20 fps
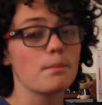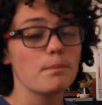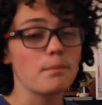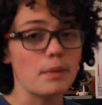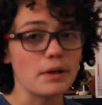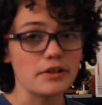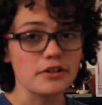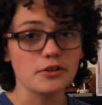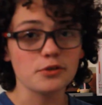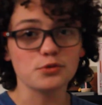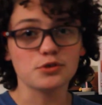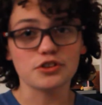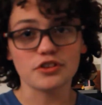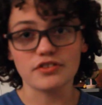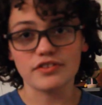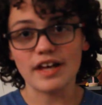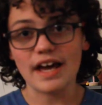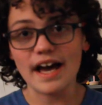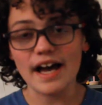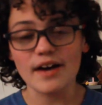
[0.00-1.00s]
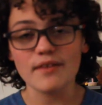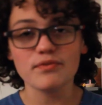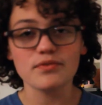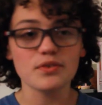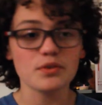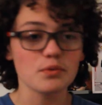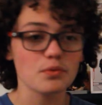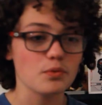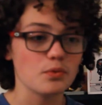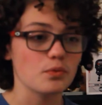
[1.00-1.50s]
But you just have
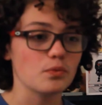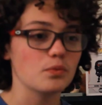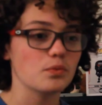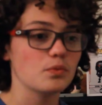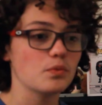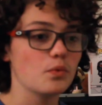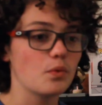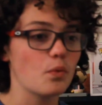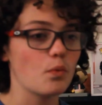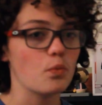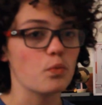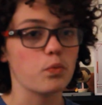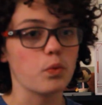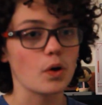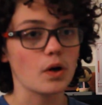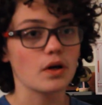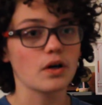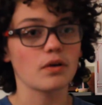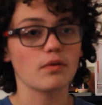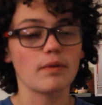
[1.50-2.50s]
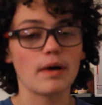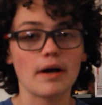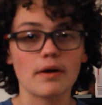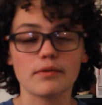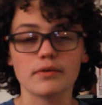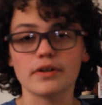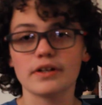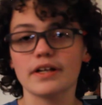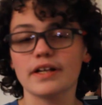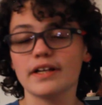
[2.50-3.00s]
to work
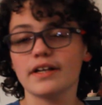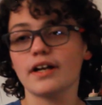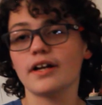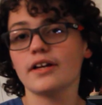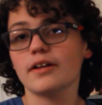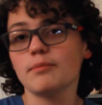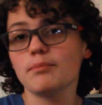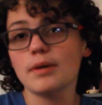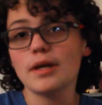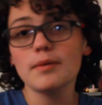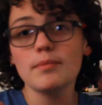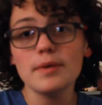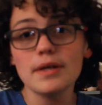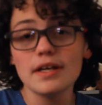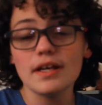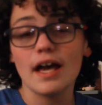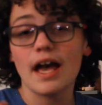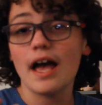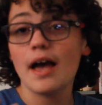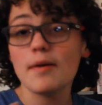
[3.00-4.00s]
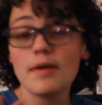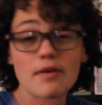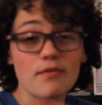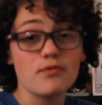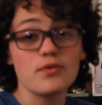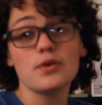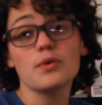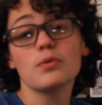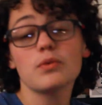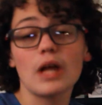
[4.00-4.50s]
around it. And maybe
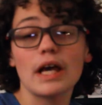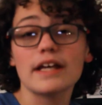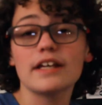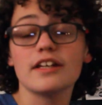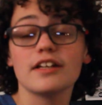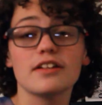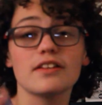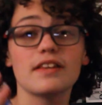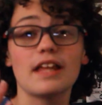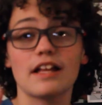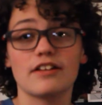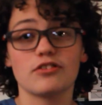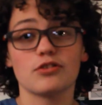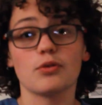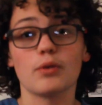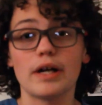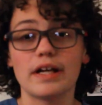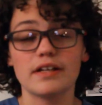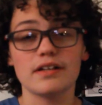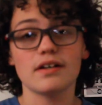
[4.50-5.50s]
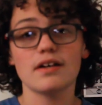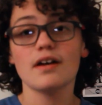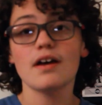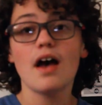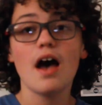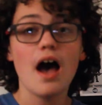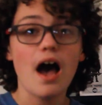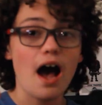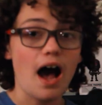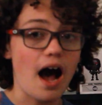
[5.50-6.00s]
if you like it, that's great.
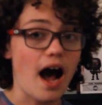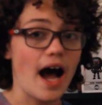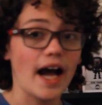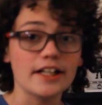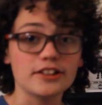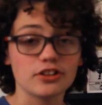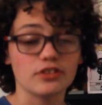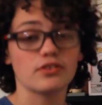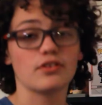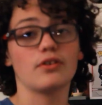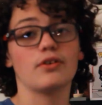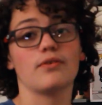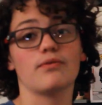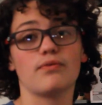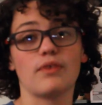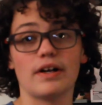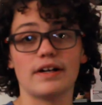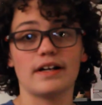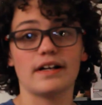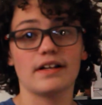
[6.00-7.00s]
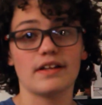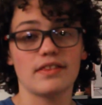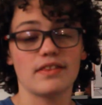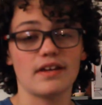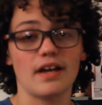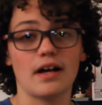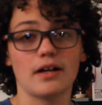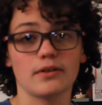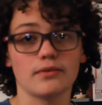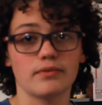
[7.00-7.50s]
I just couldn't find
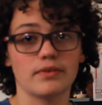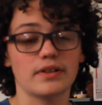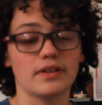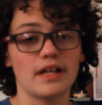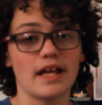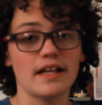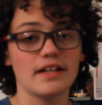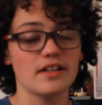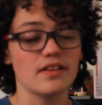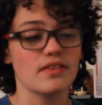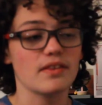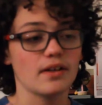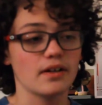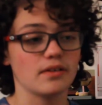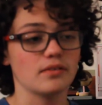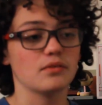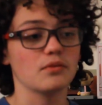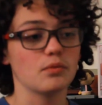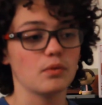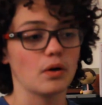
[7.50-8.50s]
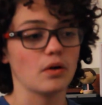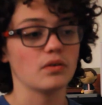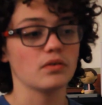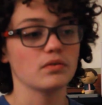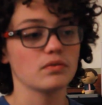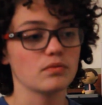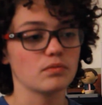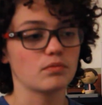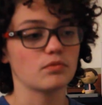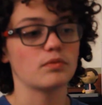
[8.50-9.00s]
anything out of it. Anything, well,
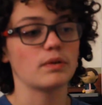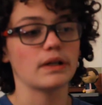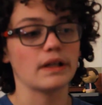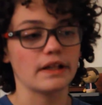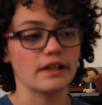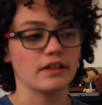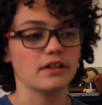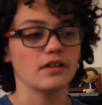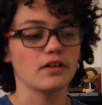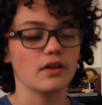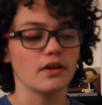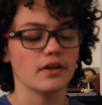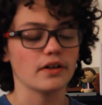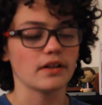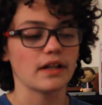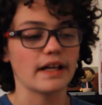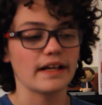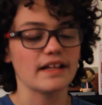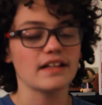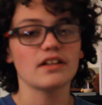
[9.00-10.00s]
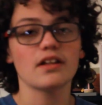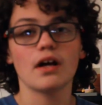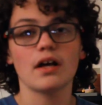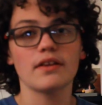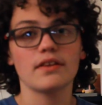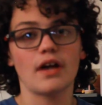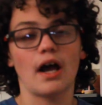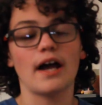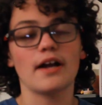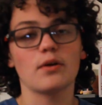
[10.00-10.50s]
really good. Like,
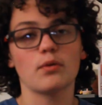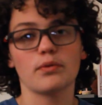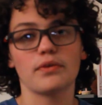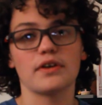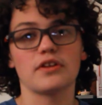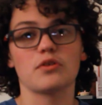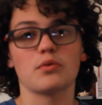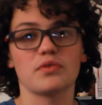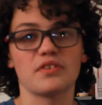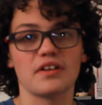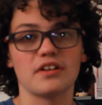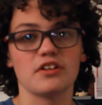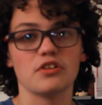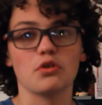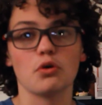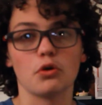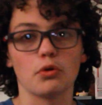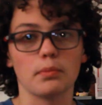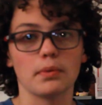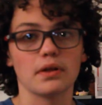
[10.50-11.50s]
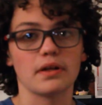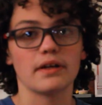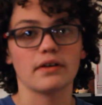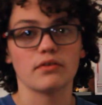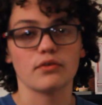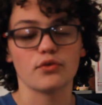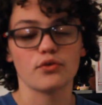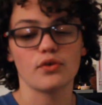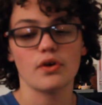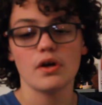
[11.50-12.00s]
I don't think there was any notable
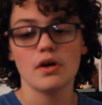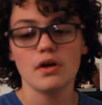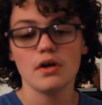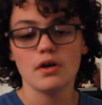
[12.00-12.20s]
kills.